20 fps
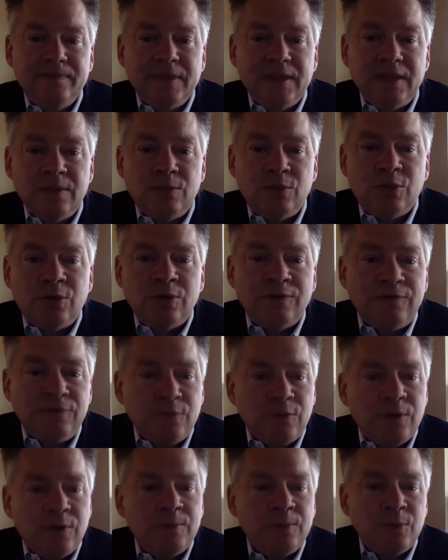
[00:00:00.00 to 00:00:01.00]
The more
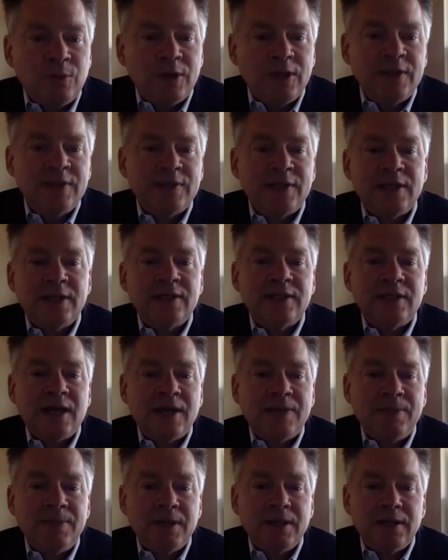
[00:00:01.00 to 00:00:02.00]
informed one is on a
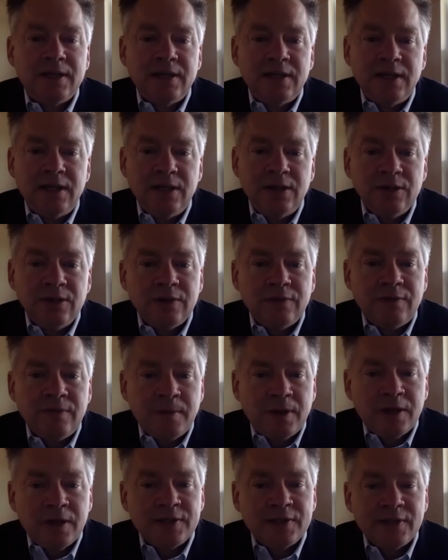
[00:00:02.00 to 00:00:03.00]
topic and hearing from
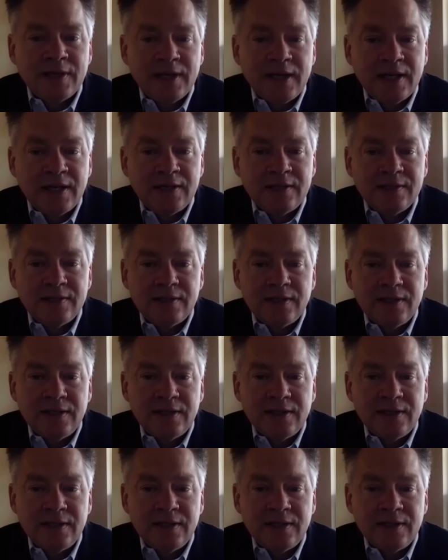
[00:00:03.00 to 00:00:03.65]
all sides,